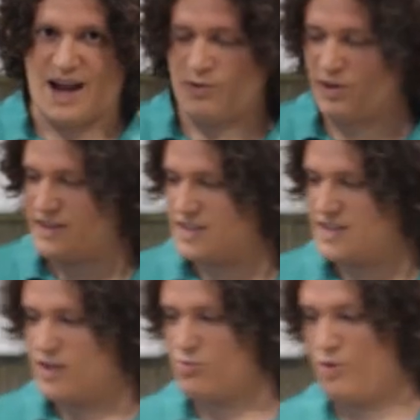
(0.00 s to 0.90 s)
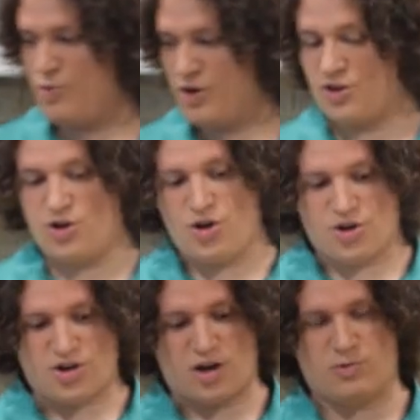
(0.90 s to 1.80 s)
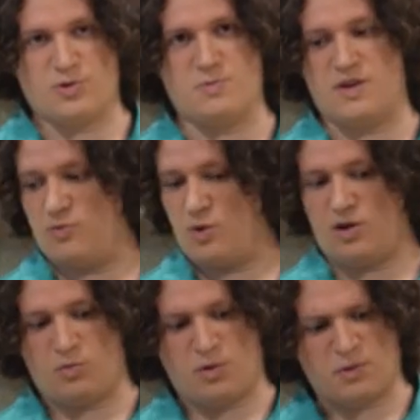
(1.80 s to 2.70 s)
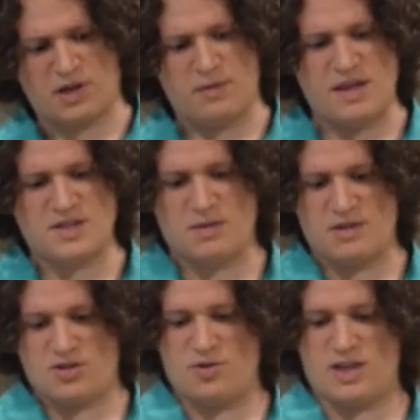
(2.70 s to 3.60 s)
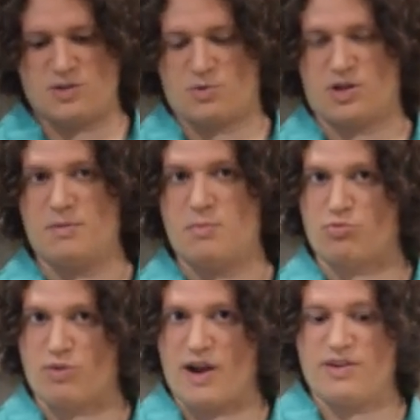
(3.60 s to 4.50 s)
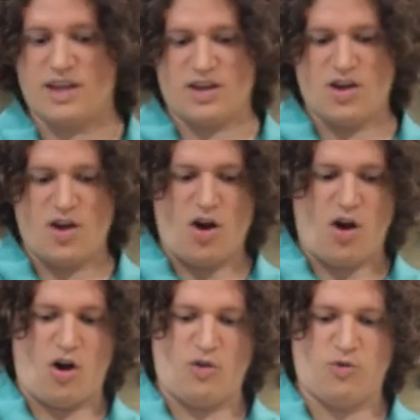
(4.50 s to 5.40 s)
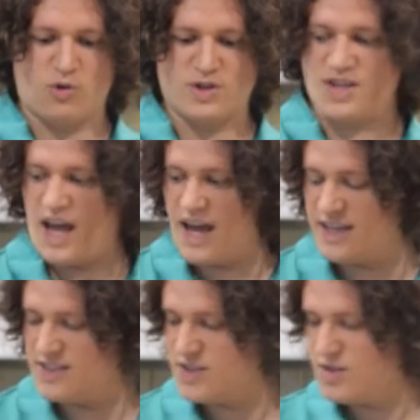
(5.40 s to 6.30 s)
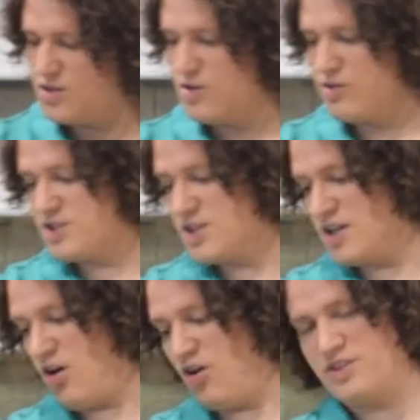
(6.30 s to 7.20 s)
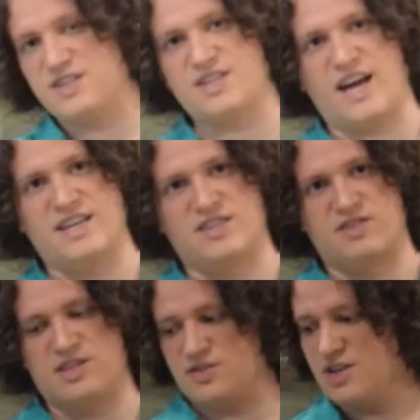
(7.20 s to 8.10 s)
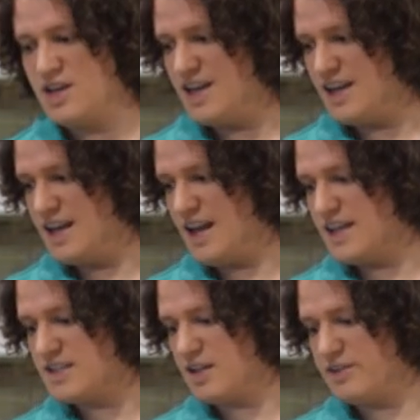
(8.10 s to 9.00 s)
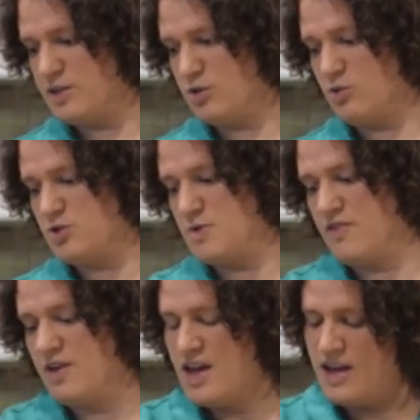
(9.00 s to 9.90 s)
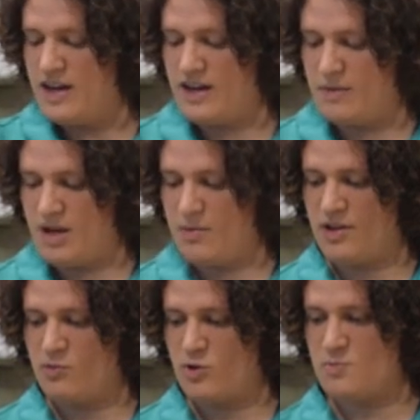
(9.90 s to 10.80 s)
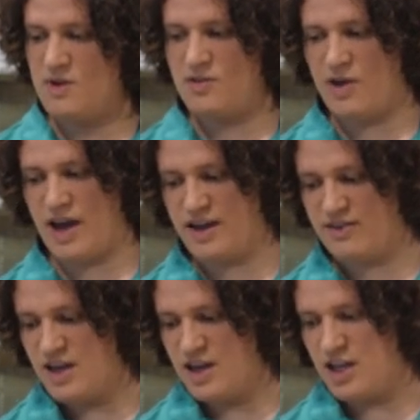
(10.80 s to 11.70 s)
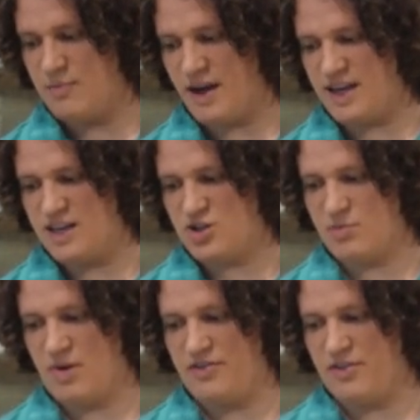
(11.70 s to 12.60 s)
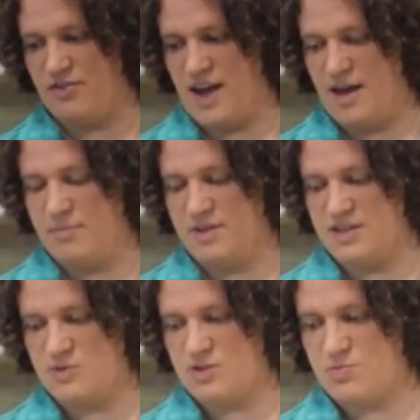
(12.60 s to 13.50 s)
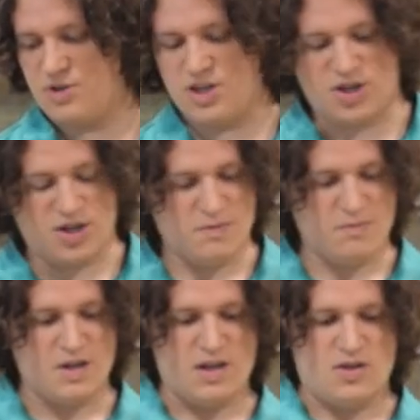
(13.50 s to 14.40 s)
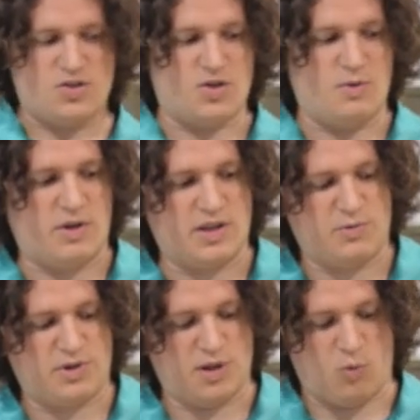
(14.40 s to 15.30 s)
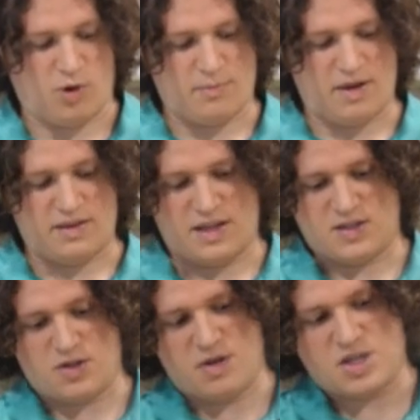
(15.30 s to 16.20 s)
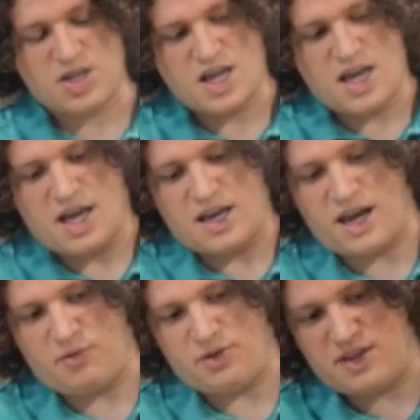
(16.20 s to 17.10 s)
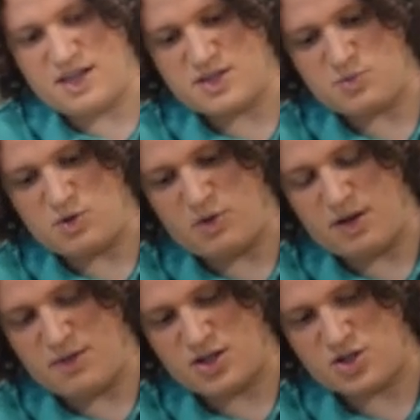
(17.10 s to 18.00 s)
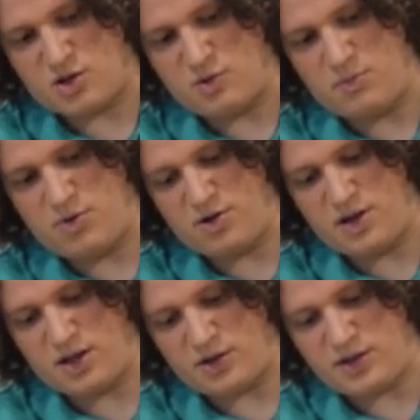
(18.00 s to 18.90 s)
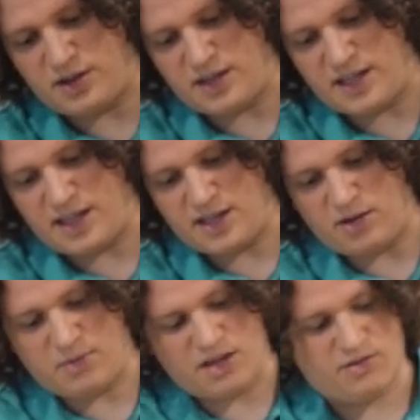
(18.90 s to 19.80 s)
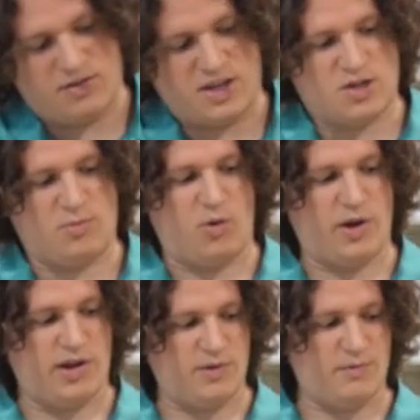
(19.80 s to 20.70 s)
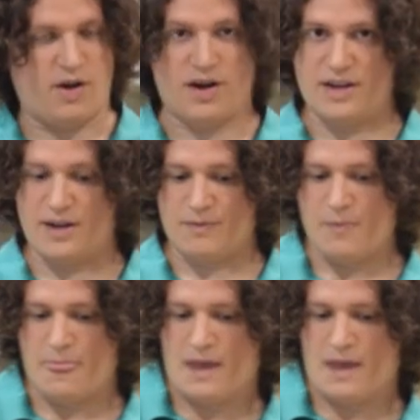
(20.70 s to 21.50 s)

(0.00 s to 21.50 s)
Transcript: now we're at the stage where we want to cook our roast beef. Well, what we're going to basically be doing is we're going to be browning all four sides, or I should say all the sides of this nice, lovely little roast beef. Now, depending on the roast beef you have, you might need to trim off the fat, but this one's pretty good, so we don't have to really worry about that so much. Now, with this, we want to make sure we put a little bit of vegetable oil on here